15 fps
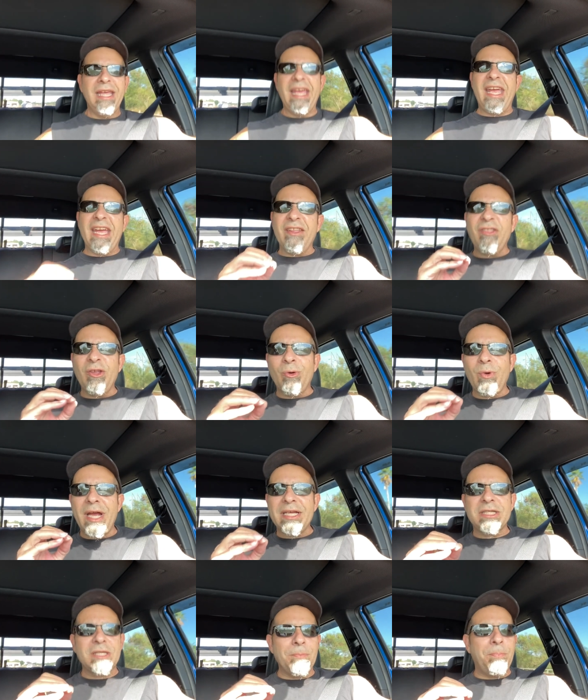in the
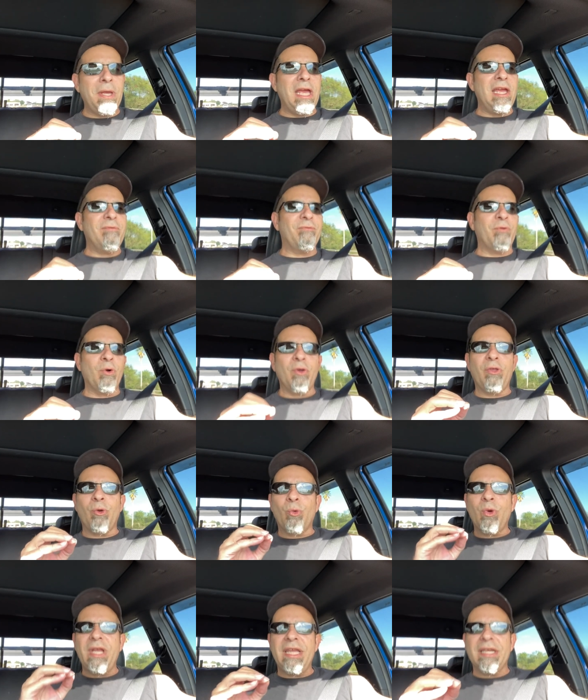recipe for the
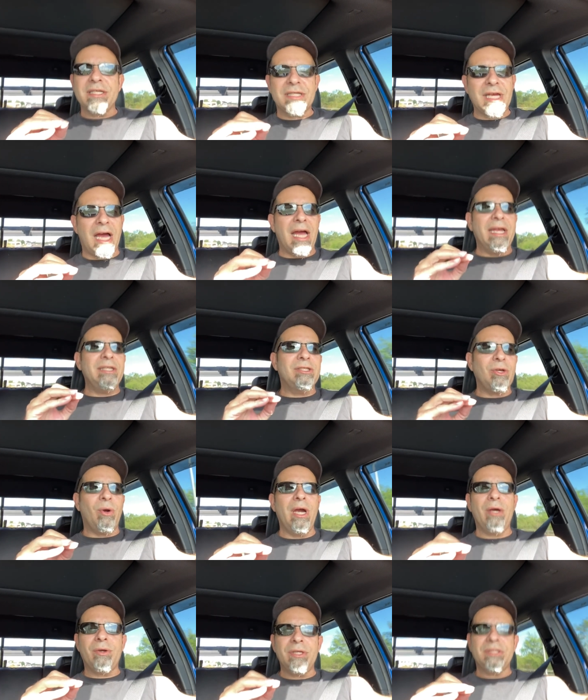redesigned
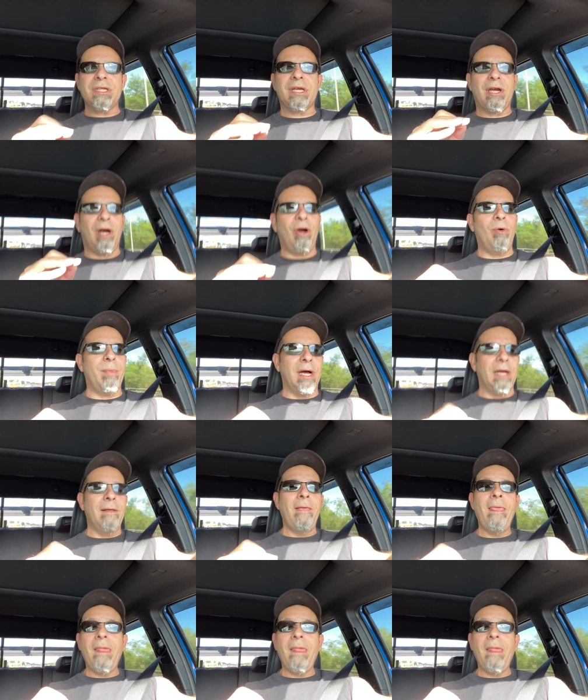Toyota Tacoma.